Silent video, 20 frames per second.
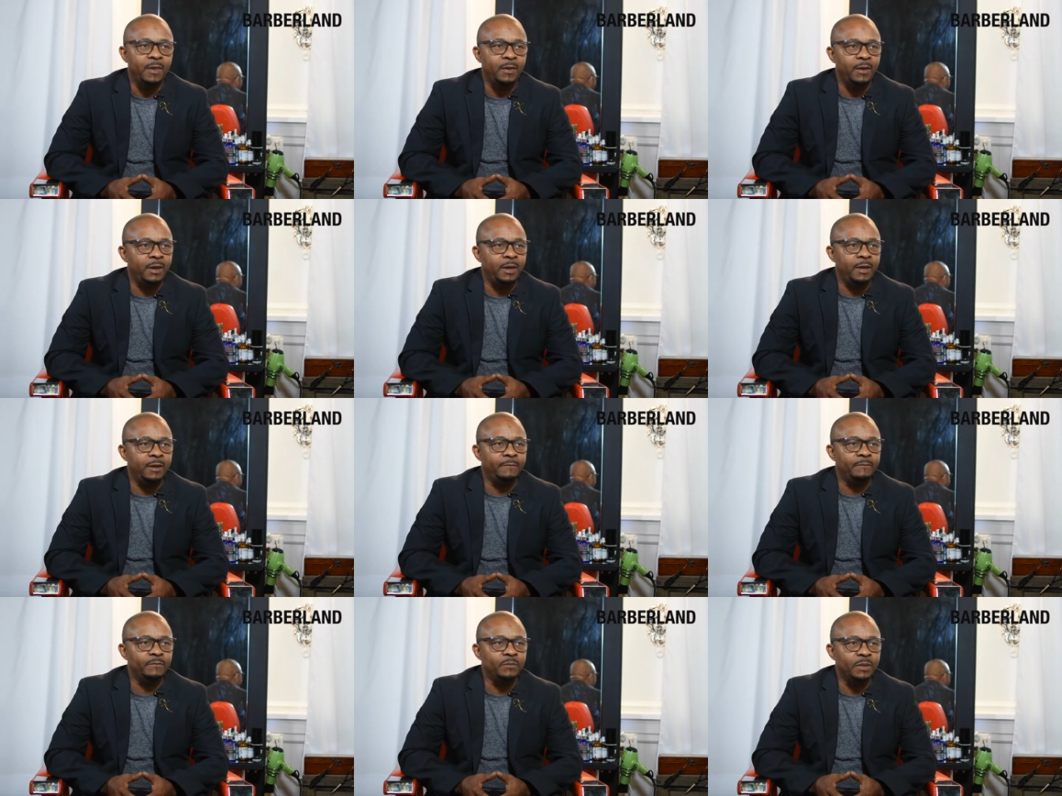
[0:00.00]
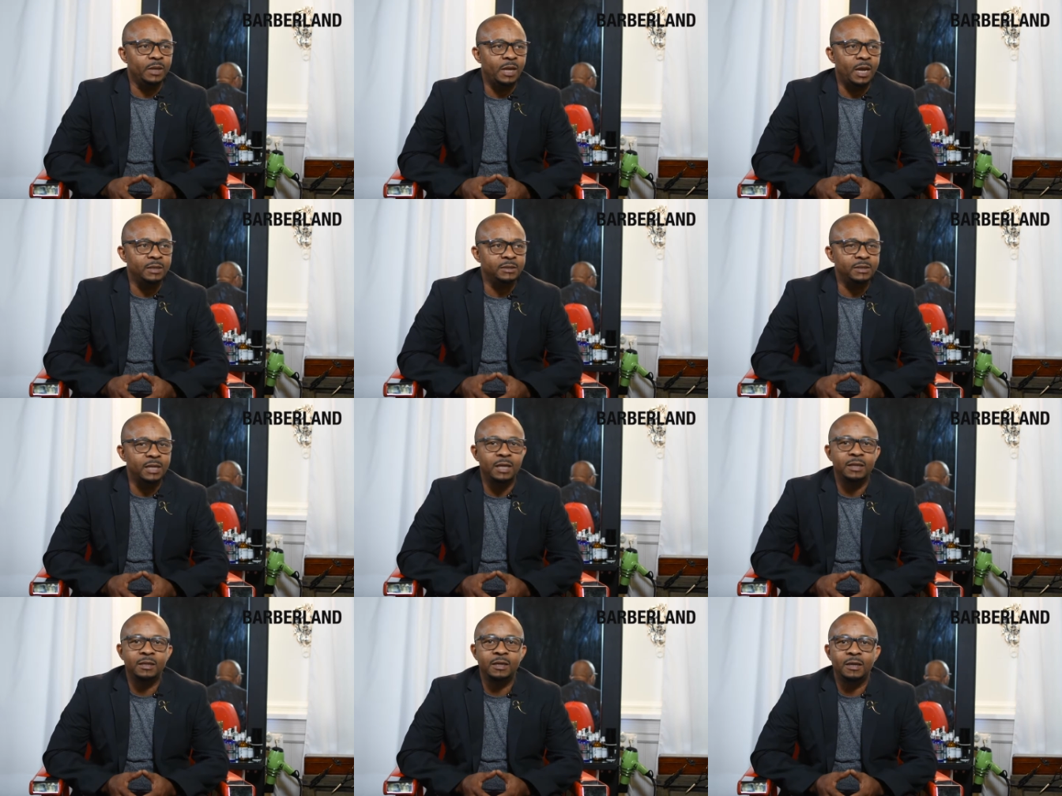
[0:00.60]
And I
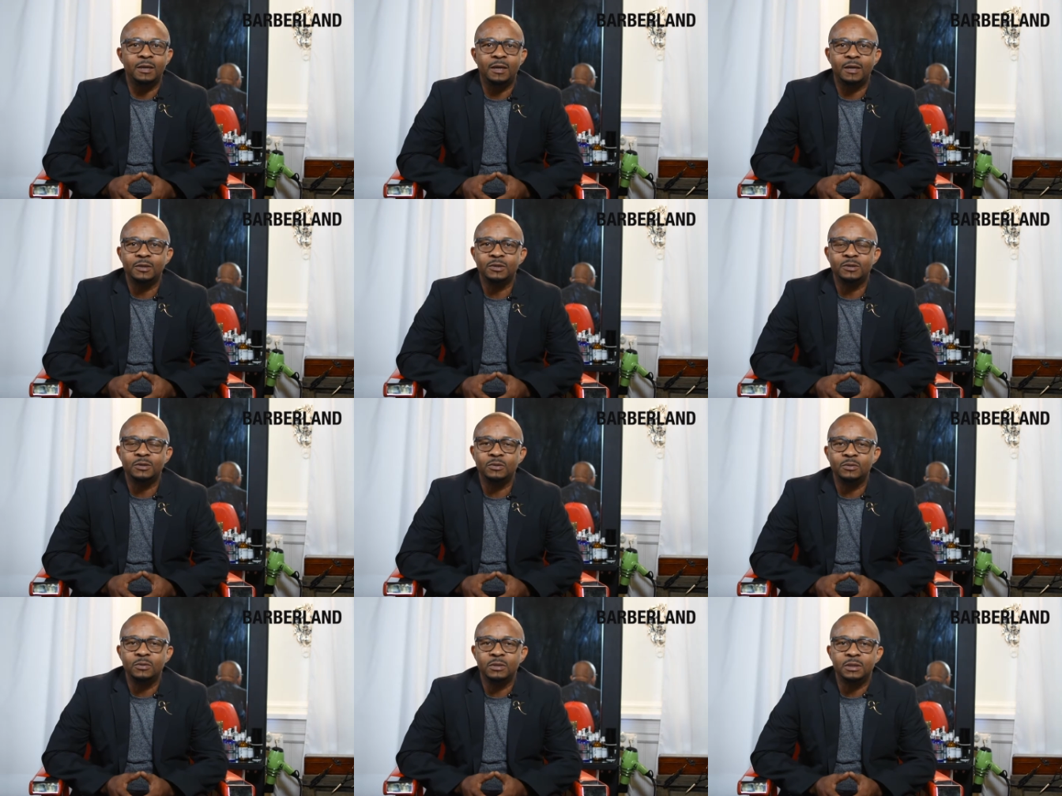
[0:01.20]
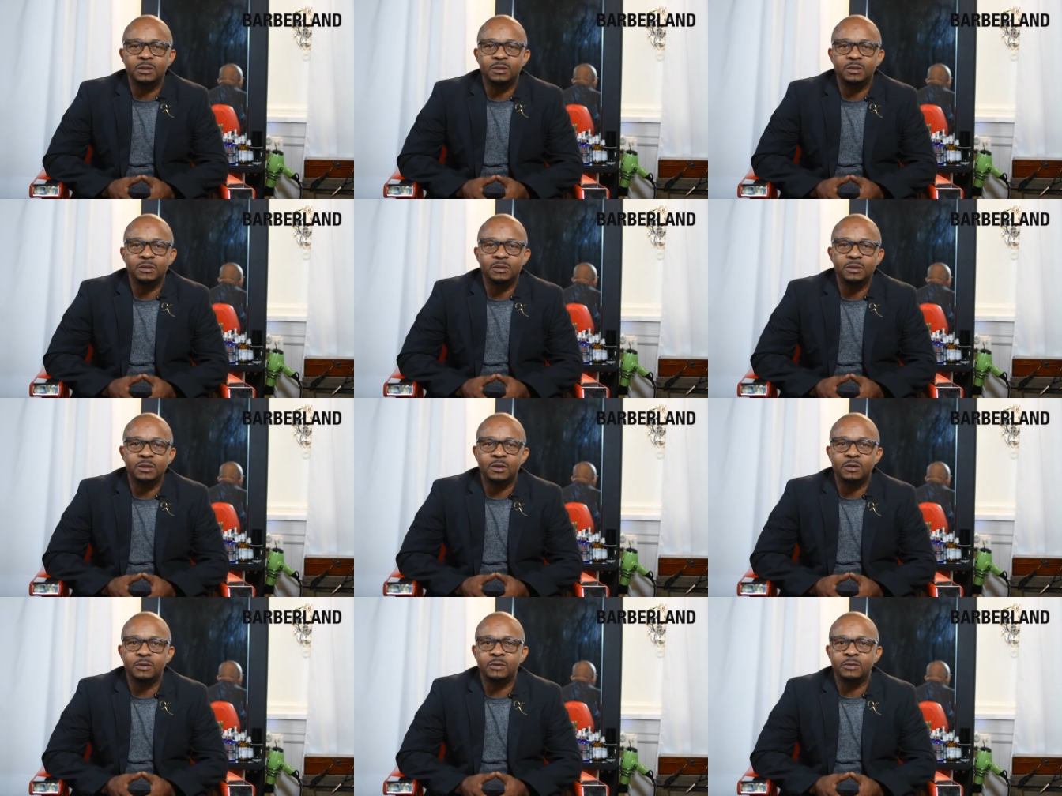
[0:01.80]
sat there like a student and just
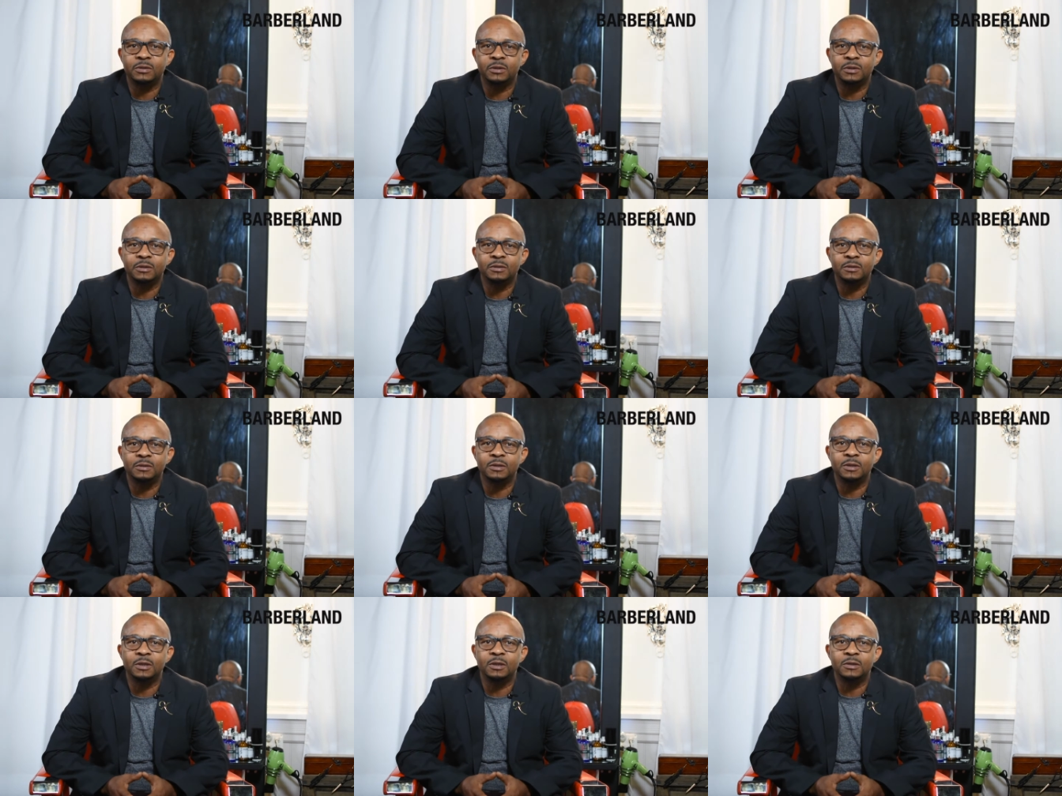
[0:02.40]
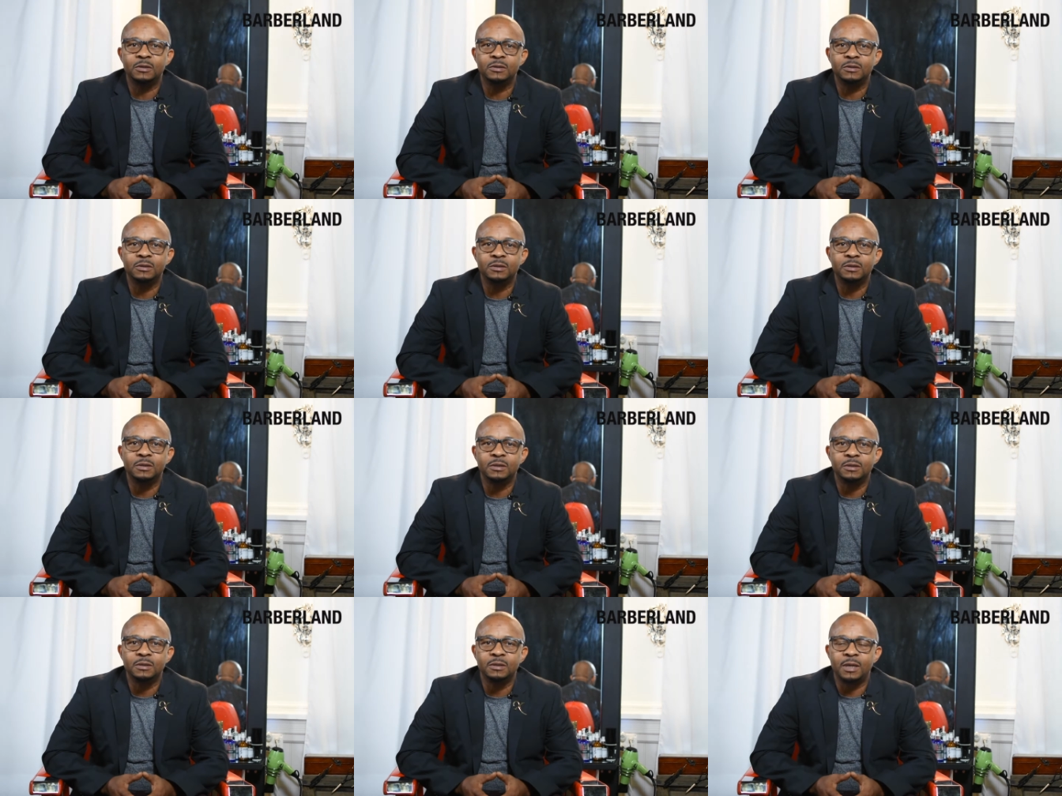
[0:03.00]
learned, you know,
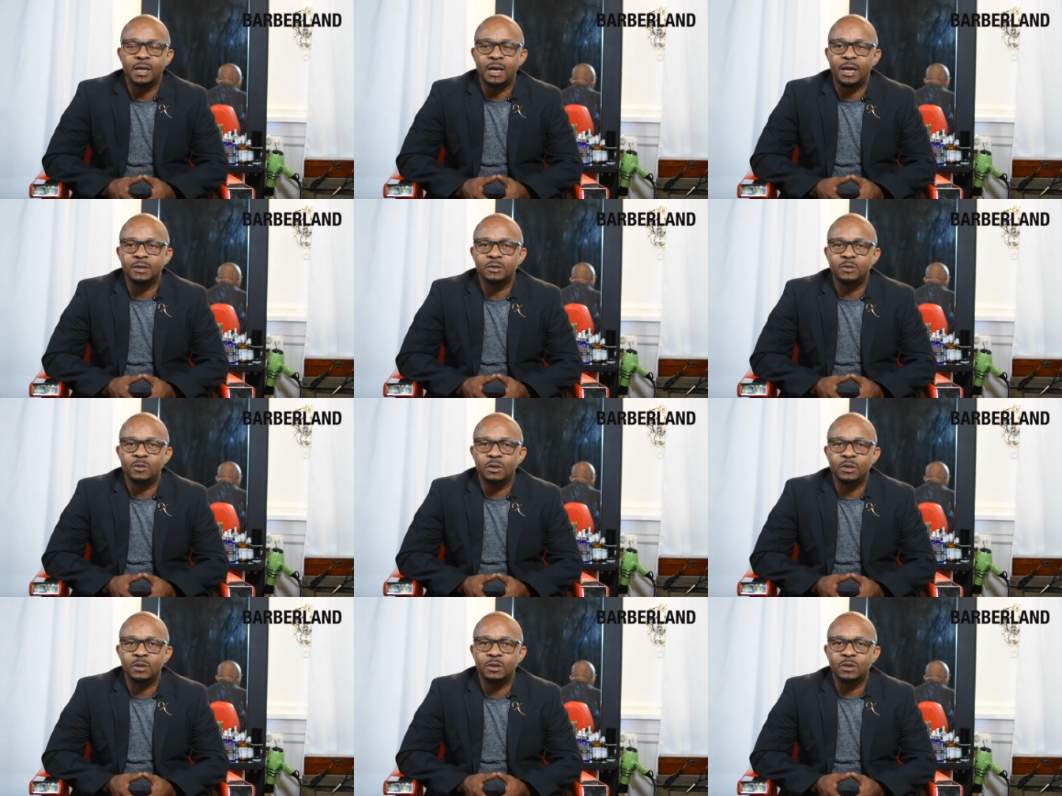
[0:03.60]
asked